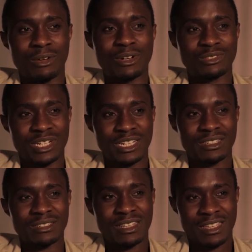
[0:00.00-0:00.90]
I was
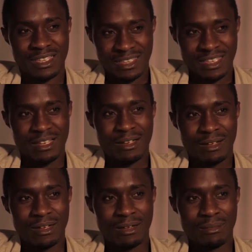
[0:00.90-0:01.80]
reading
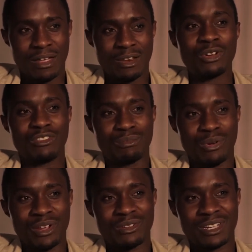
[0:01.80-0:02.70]
a lot of
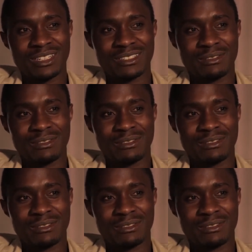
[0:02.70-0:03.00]
poetry.